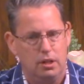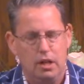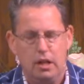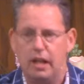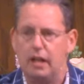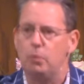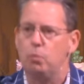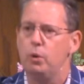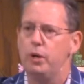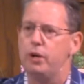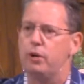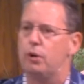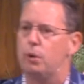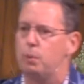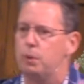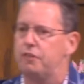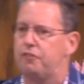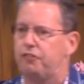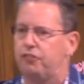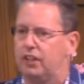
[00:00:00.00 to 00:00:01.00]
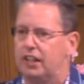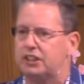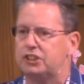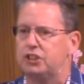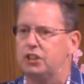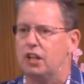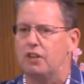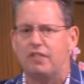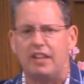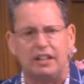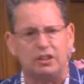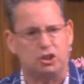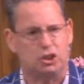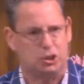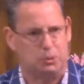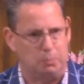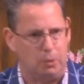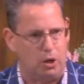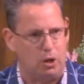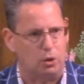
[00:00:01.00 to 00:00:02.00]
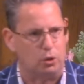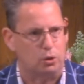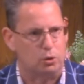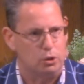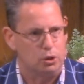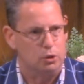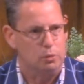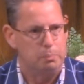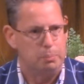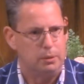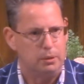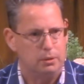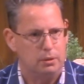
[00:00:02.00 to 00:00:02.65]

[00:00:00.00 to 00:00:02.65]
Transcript: and we are a reflection of that small group.